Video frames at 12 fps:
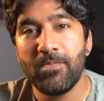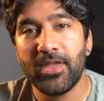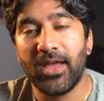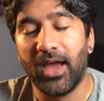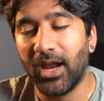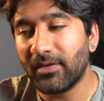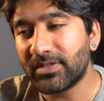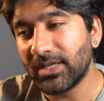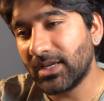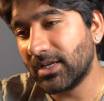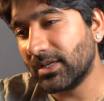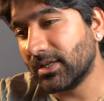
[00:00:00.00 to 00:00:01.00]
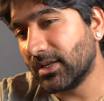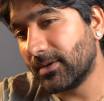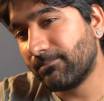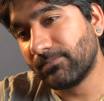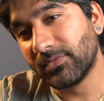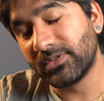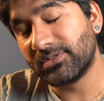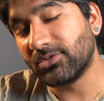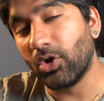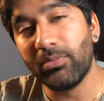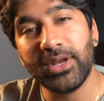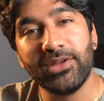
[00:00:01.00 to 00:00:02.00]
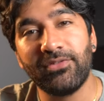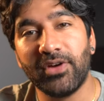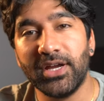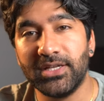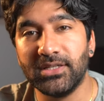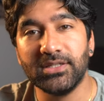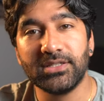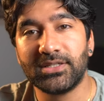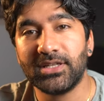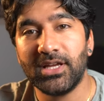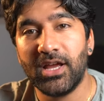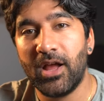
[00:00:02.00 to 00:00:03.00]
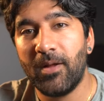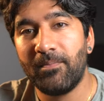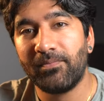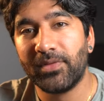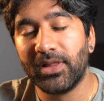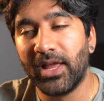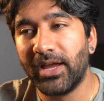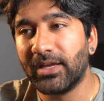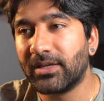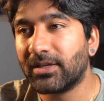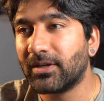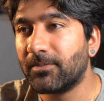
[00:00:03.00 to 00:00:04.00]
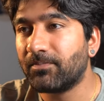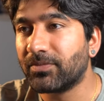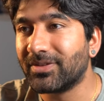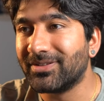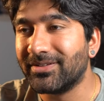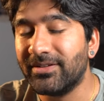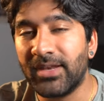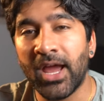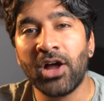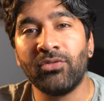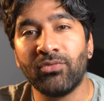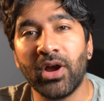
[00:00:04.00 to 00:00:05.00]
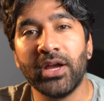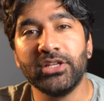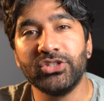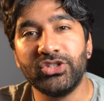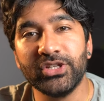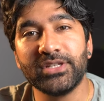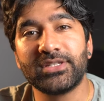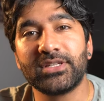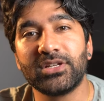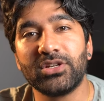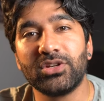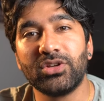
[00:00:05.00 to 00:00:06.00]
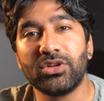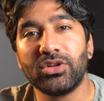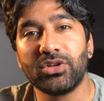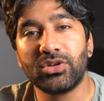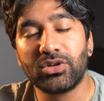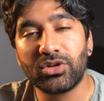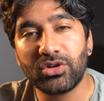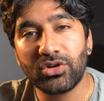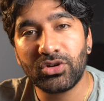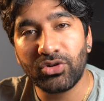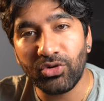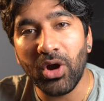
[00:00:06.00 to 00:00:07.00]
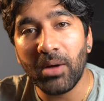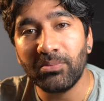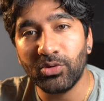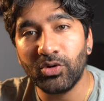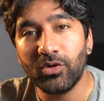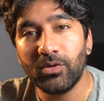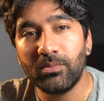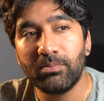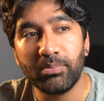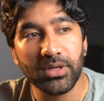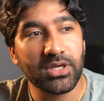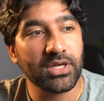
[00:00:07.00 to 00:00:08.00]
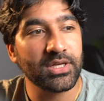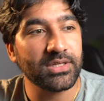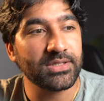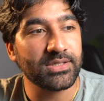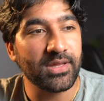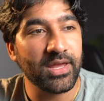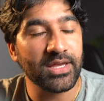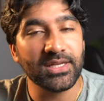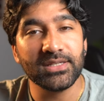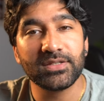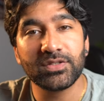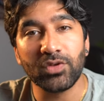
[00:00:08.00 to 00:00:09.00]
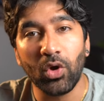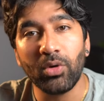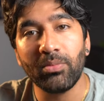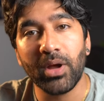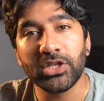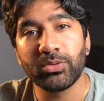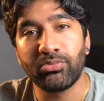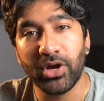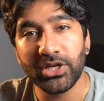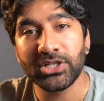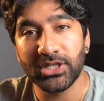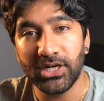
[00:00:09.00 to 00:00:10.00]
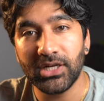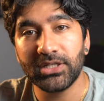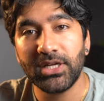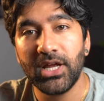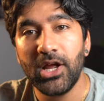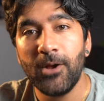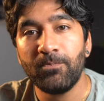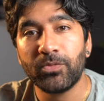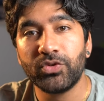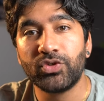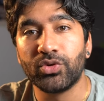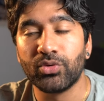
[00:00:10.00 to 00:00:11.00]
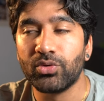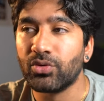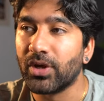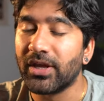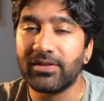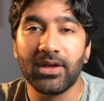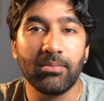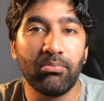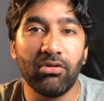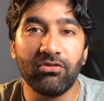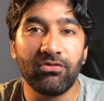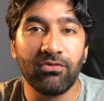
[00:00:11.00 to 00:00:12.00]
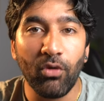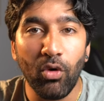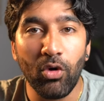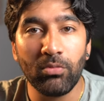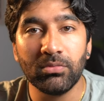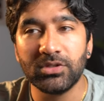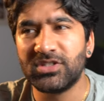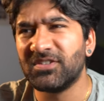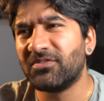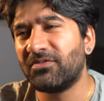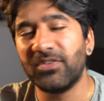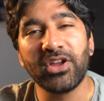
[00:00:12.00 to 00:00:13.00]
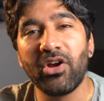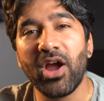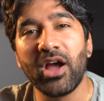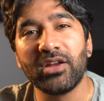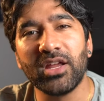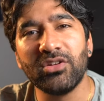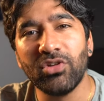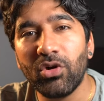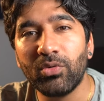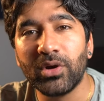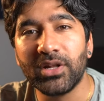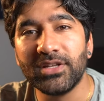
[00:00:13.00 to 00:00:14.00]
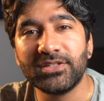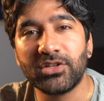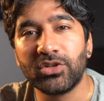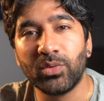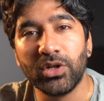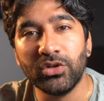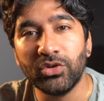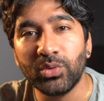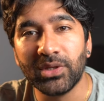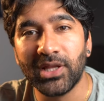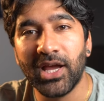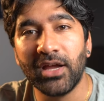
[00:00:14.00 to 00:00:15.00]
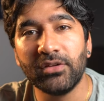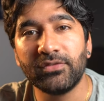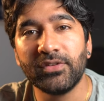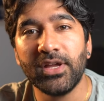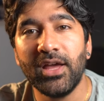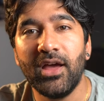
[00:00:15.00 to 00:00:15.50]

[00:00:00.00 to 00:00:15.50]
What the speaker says: And I've seen so many friends like downright just crumble because there is so much pressure to either perform, to figure out and know what it is that you want to do in life.